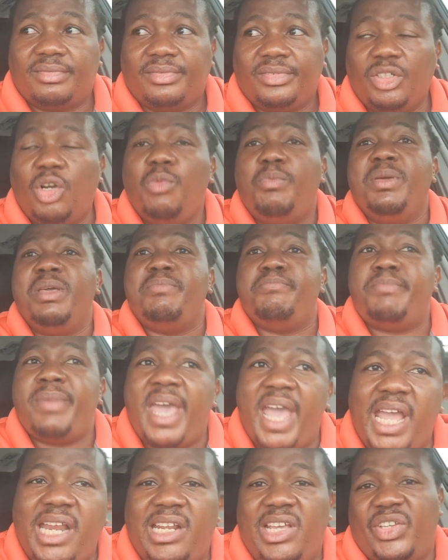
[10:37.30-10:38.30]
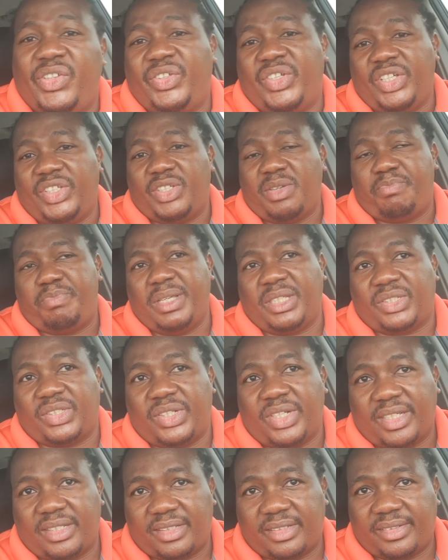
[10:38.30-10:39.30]
They'll be managed as a
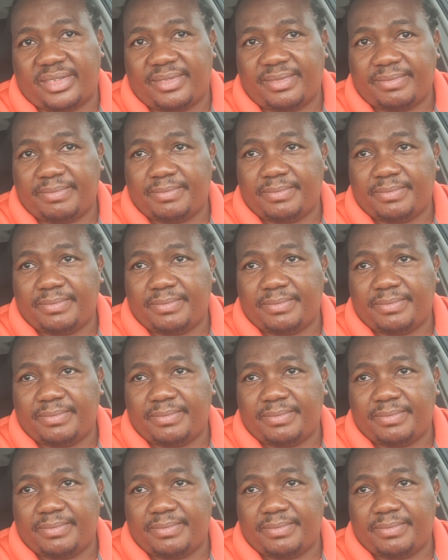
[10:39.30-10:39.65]
business.